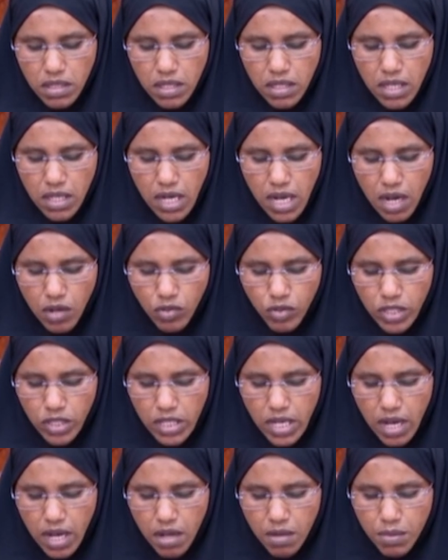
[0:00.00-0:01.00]
the county
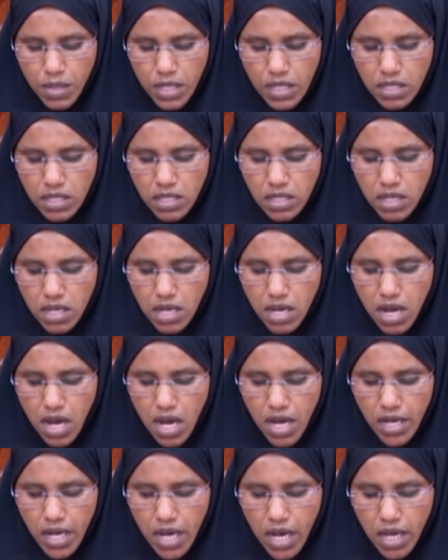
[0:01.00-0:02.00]
government,
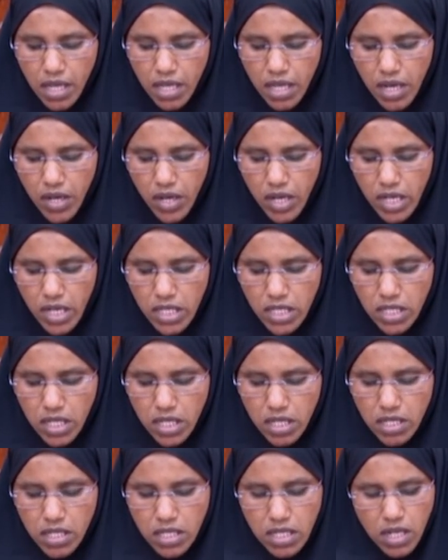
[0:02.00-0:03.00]
and other
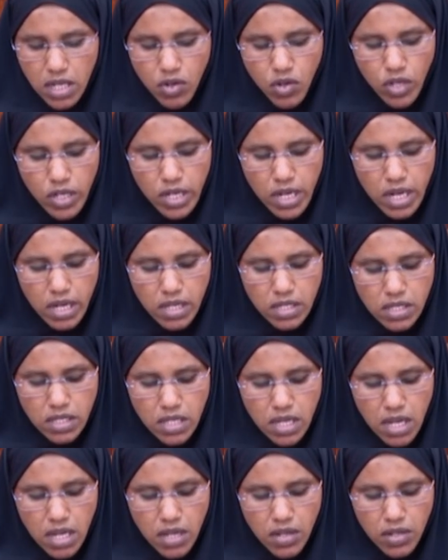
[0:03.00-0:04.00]
related stakeholders
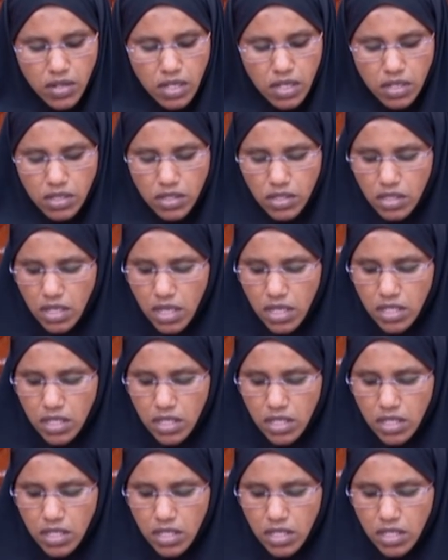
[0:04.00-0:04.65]
in this.